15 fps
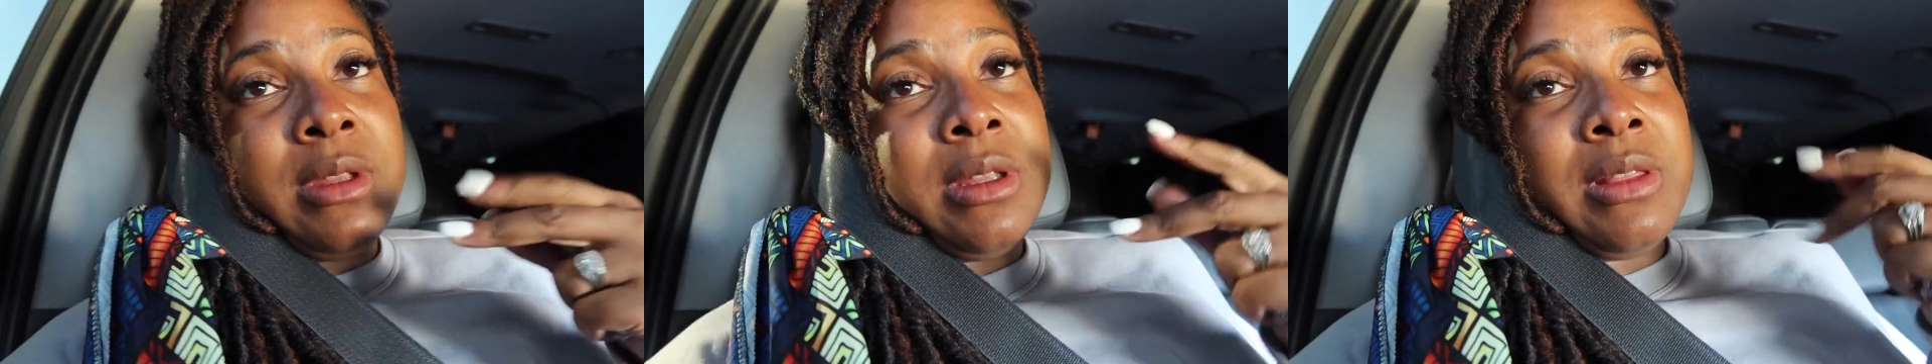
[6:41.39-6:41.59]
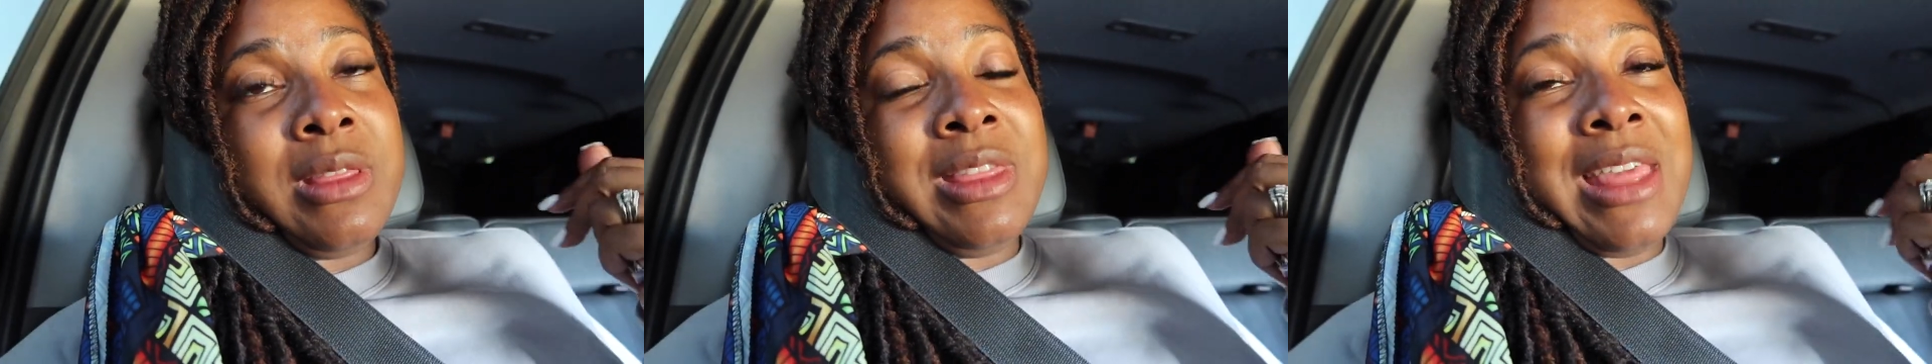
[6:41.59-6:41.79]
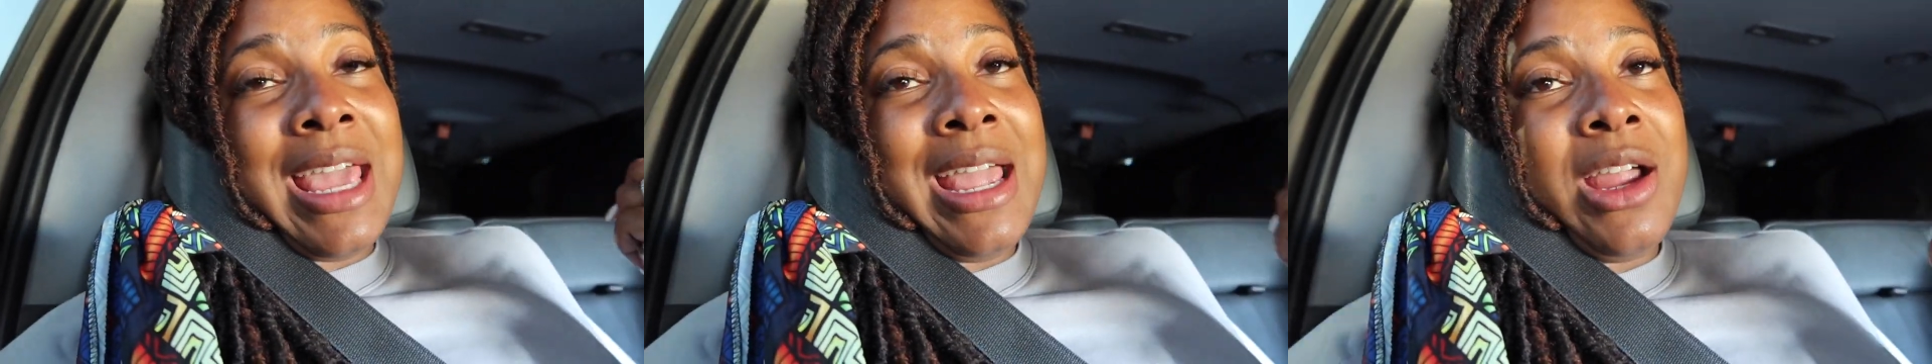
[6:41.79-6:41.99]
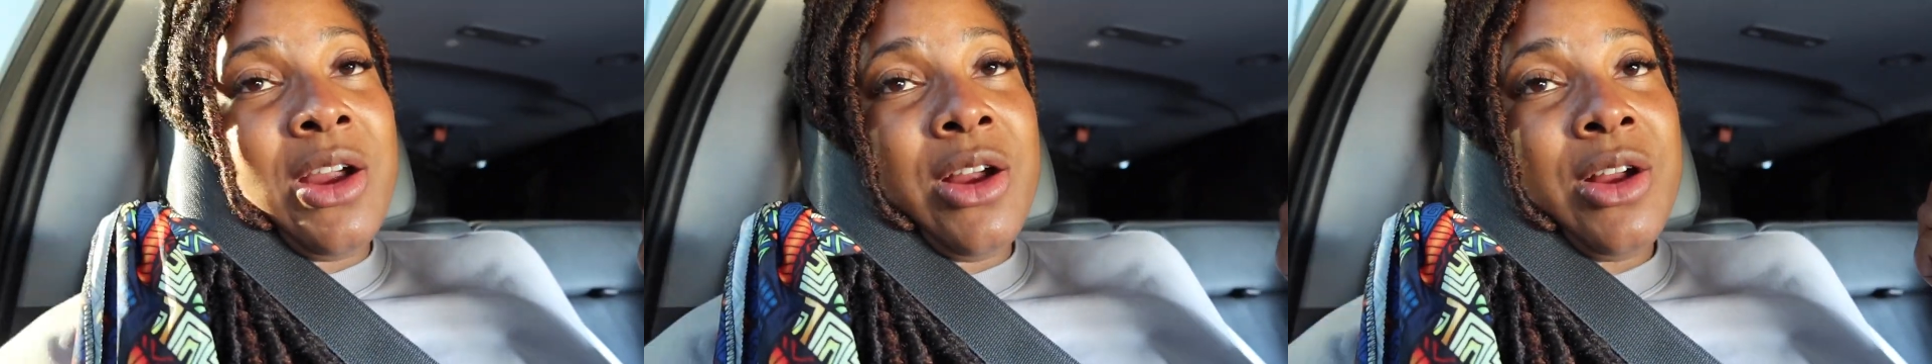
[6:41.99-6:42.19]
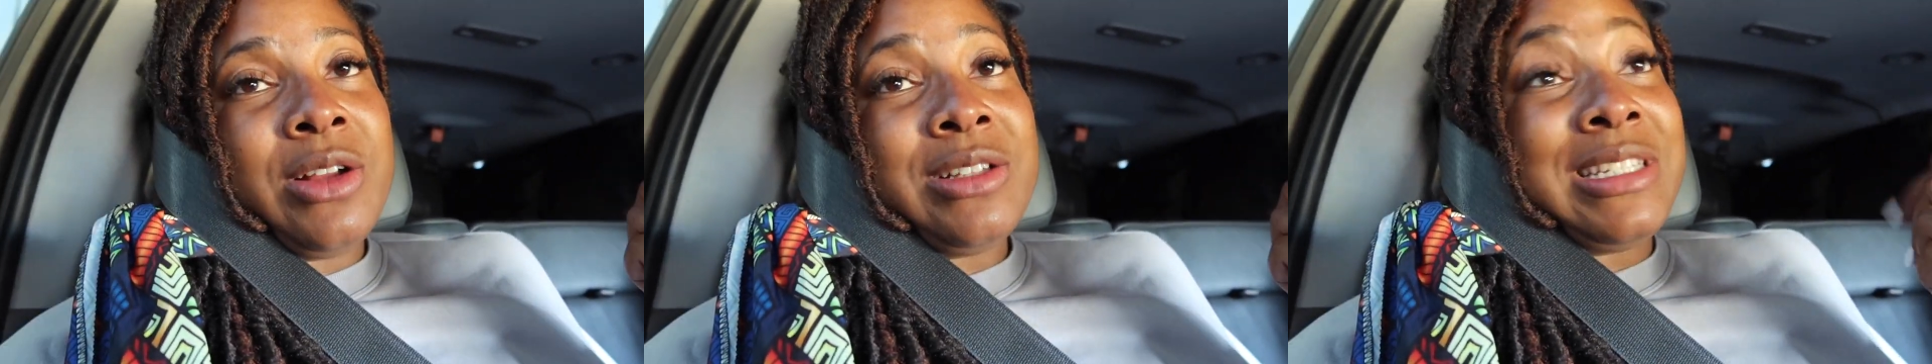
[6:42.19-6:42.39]
Take
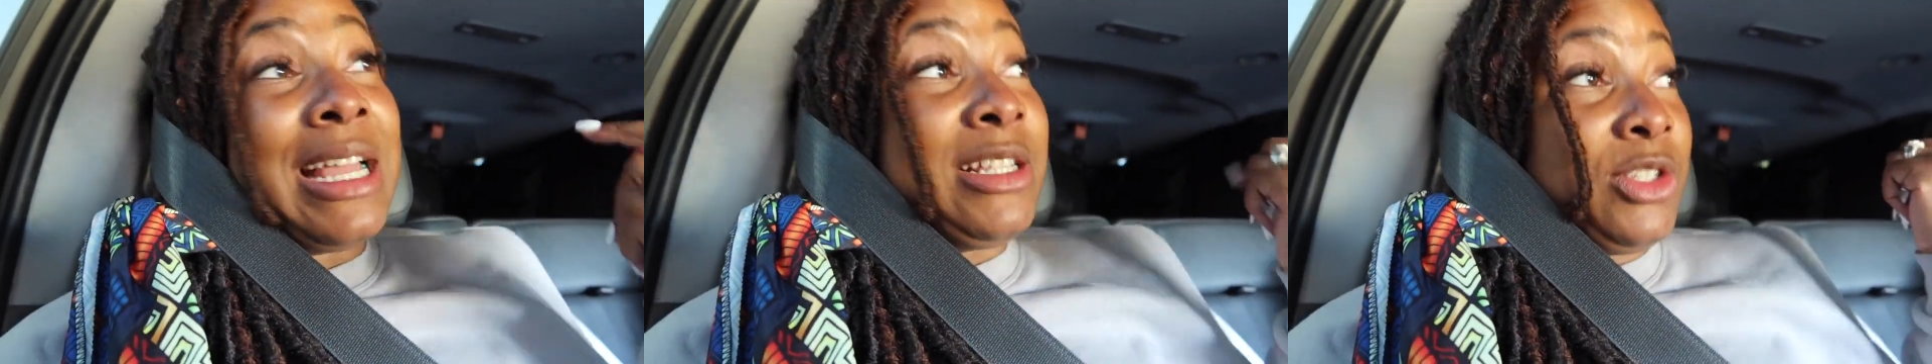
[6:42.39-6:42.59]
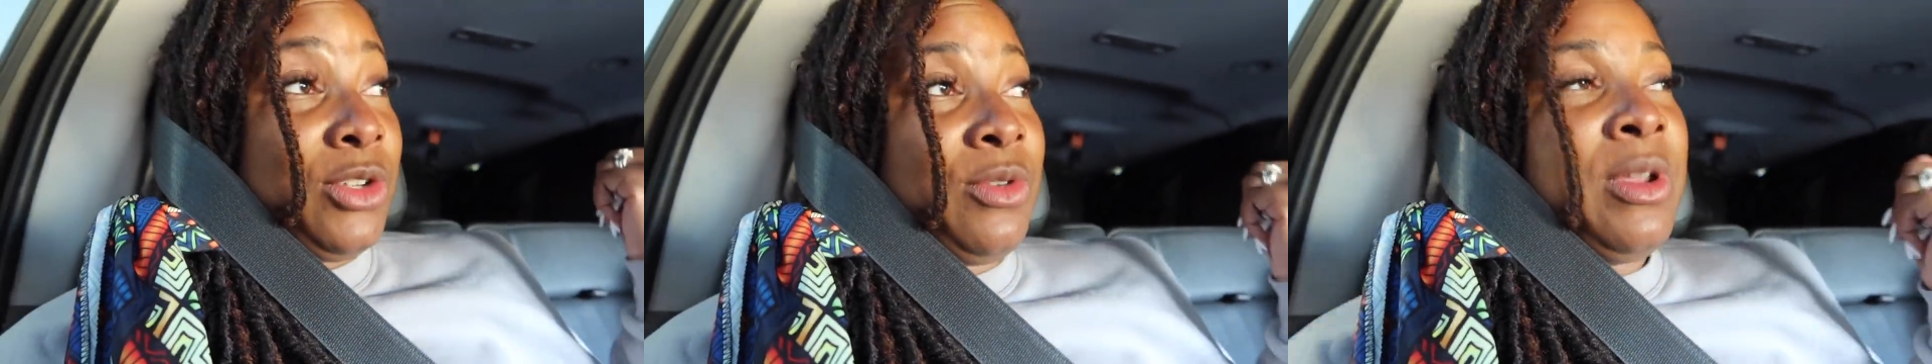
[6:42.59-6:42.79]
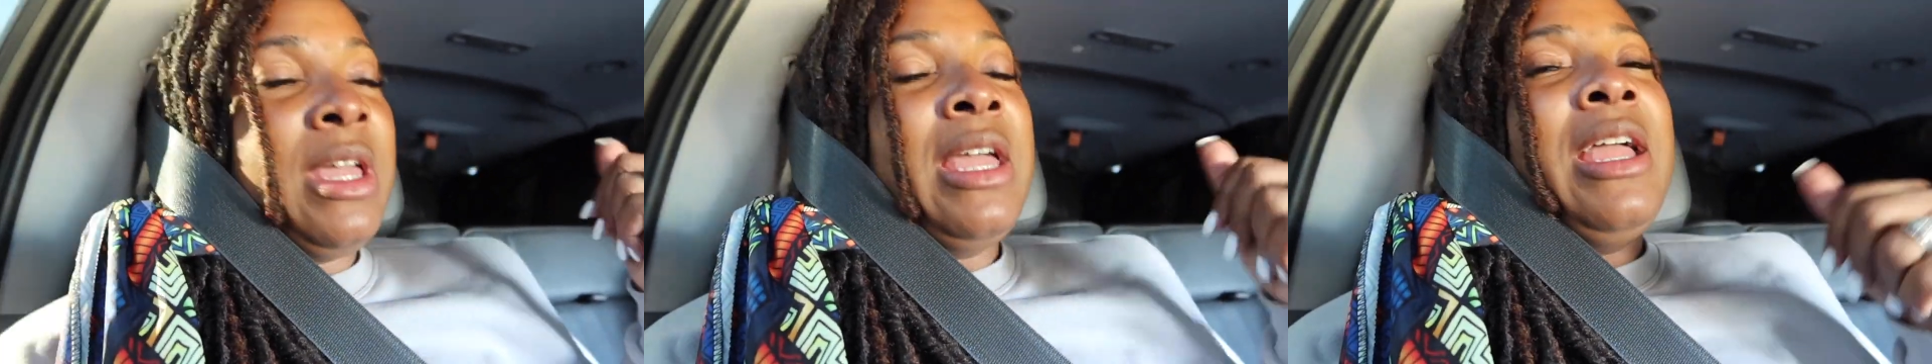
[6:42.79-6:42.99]
Their, take two,